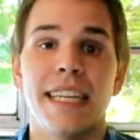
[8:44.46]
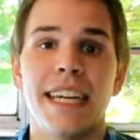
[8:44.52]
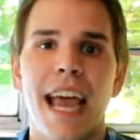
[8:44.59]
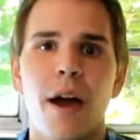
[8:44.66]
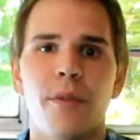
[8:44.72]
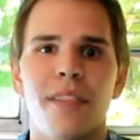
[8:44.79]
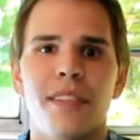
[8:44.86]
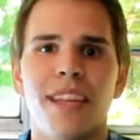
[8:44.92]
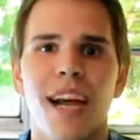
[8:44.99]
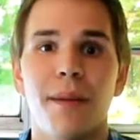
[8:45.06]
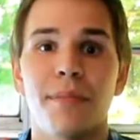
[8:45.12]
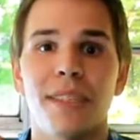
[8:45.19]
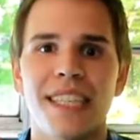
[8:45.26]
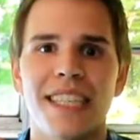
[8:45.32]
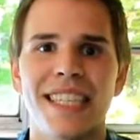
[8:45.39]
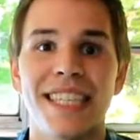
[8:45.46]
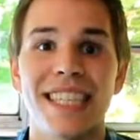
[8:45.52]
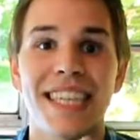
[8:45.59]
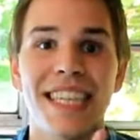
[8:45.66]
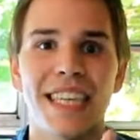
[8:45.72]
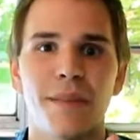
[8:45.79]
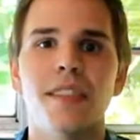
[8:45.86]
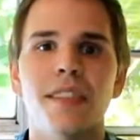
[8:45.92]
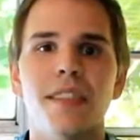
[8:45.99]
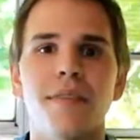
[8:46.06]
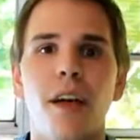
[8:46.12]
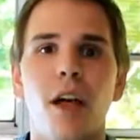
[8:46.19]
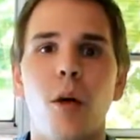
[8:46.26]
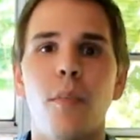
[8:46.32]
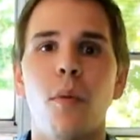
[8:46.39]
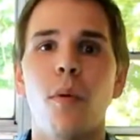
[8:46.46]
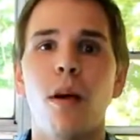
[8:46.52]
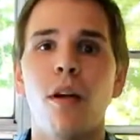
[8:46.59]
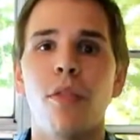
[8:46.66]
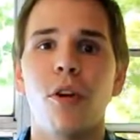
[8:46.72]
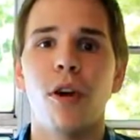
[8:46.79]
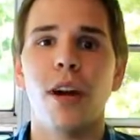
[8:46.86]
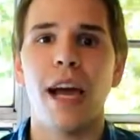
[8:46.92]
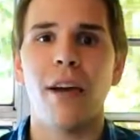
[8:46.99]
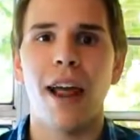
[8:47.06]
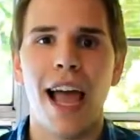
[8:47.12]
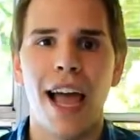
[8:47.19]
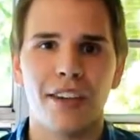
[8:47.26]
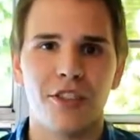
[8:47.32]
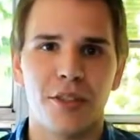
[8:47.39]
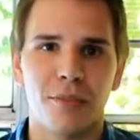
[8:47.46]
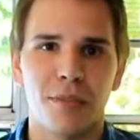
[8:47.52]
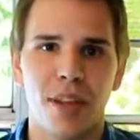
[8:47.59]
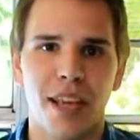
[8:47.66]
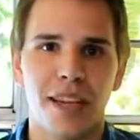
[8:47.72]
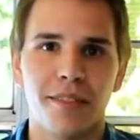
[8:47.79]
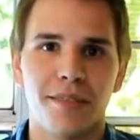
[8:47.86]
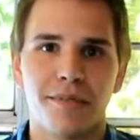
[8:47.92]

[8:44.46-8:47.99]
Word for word: Now it's time to scheme. Develop a well-thought-out action plan.